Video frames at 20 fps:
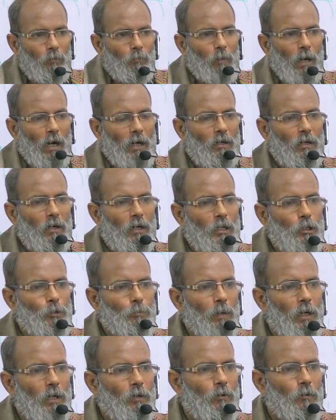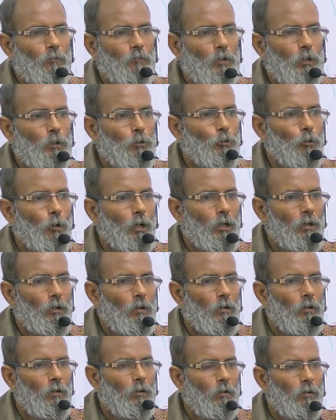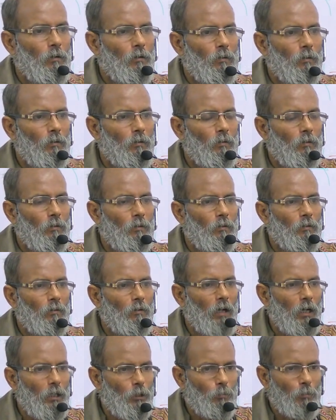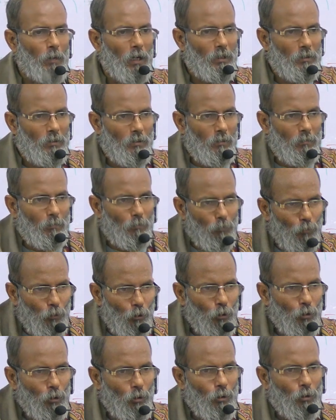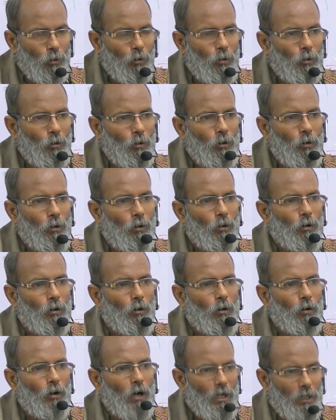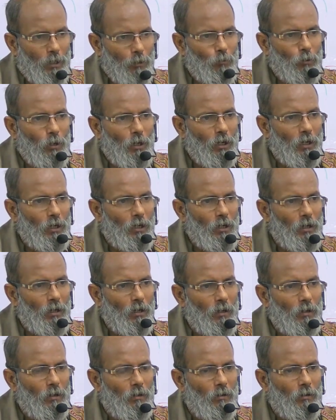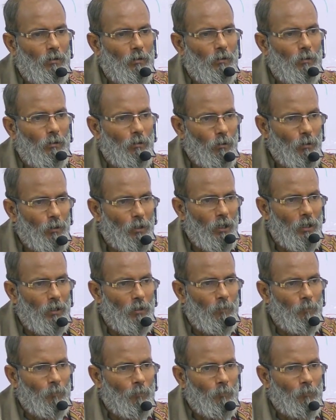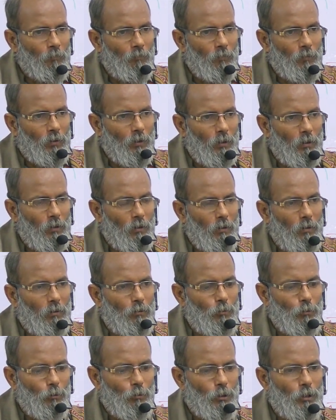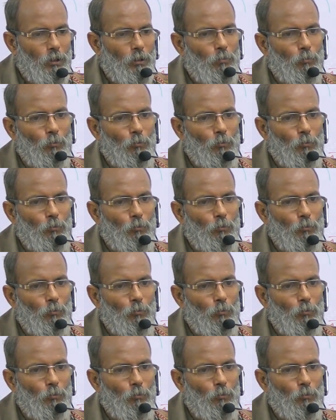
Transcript: plantar aspect of this joint has much more articular area. Alright. So this